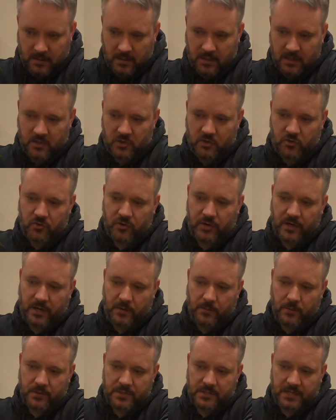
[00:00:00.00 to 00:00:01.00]
This
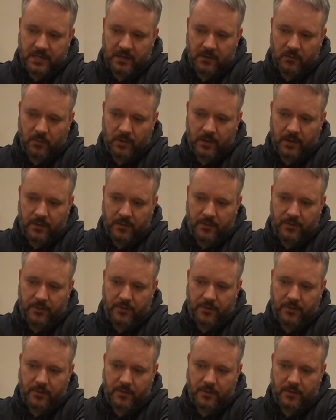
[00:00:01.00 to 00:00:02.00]
tree was in
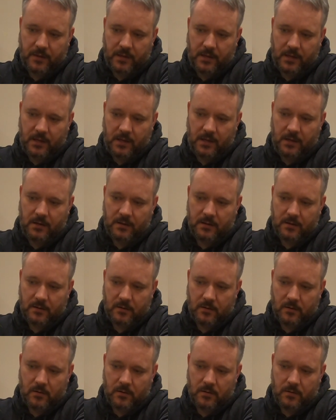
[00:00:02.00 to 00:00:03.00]
with the
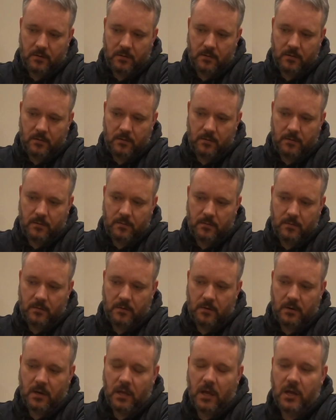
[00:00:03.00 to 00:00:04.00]

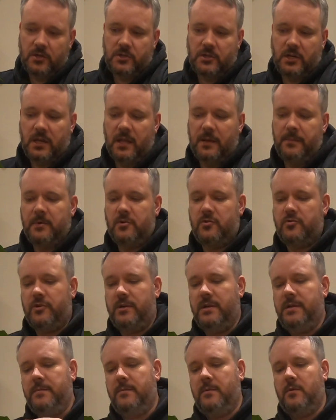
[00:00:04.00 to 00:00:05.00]
larger lemon
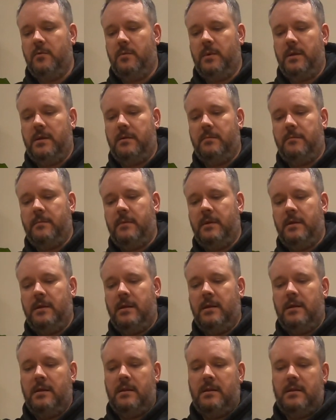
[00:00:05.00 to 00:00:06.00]
tree that we
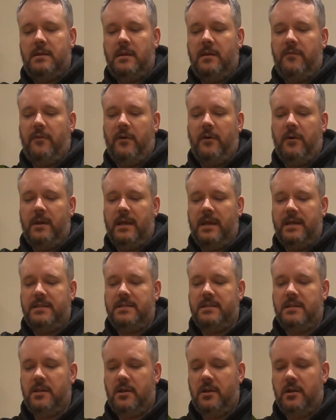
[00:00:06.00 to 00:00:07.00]

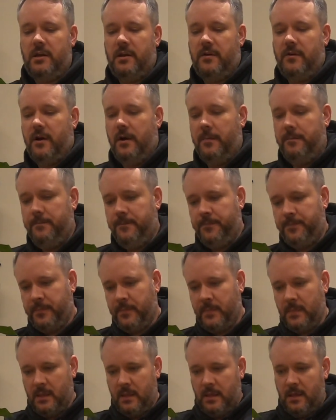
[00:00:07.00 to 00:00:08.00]
defoliated earlier on,
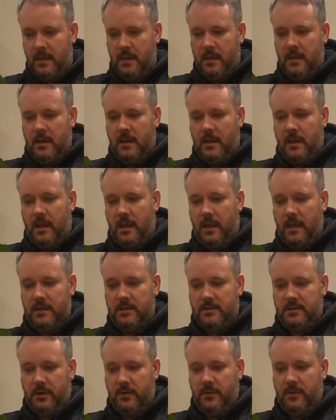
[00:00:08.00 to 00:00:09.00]

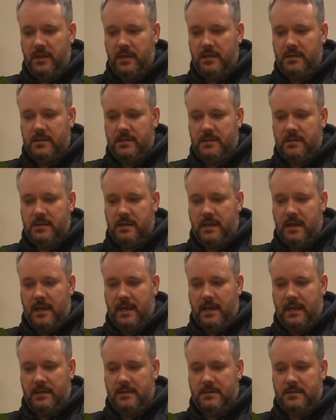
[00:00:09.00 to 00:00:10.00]
so this
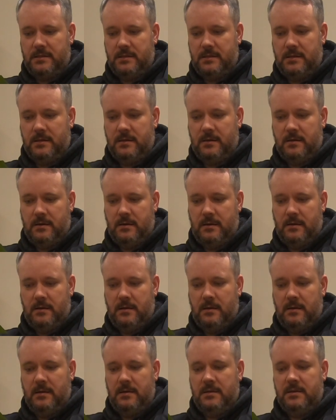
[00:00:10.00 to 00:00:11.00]
has
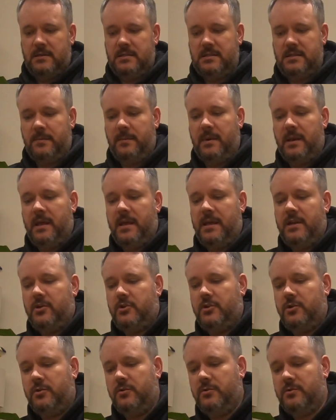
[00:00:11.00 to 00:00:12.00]
similar
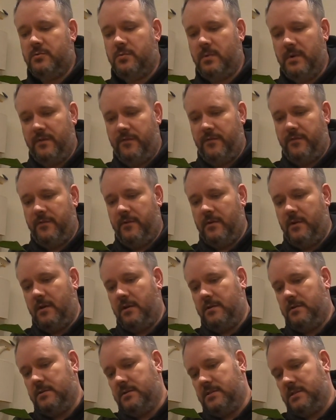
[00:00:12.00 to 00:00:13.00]
issues with
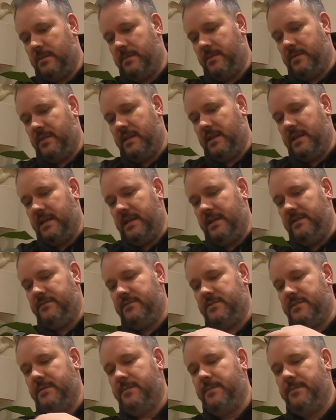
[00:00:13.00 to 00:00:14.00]
some of the
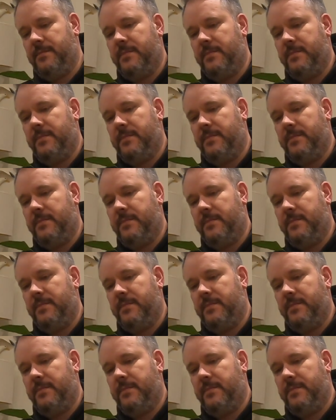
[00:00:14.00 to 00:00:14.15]
leaves.